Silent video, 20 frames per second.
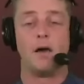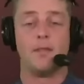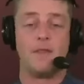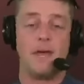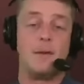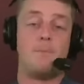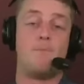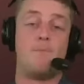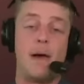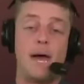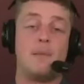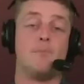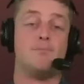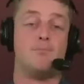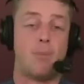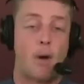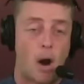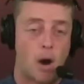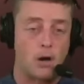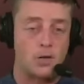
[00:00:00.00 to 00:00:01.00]
And then Ben
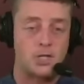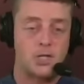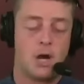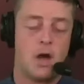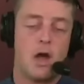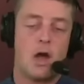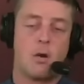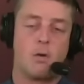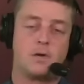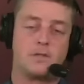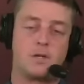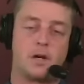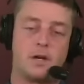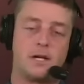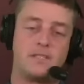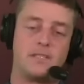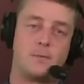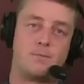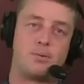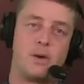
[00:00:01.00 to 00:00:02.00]
Bartch
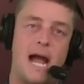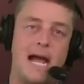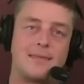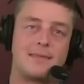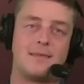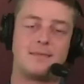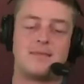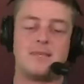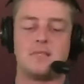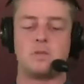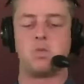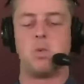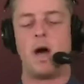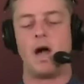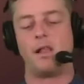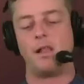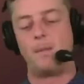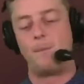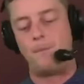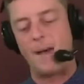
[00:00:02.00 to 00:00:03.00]
returning to practice as
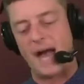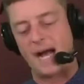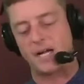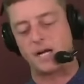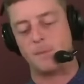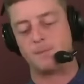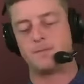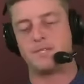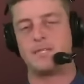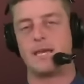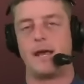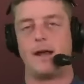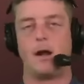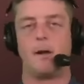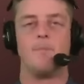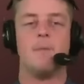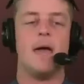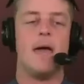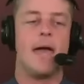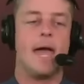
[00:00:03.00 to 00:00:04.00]
well, a backup
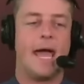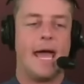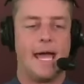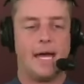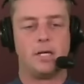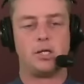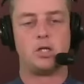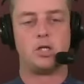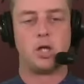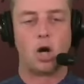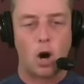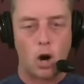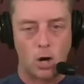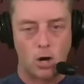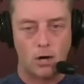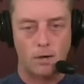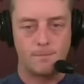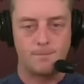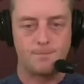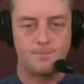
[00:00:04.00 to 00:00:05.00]
center and
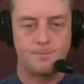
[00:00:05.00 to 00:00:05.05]
guard.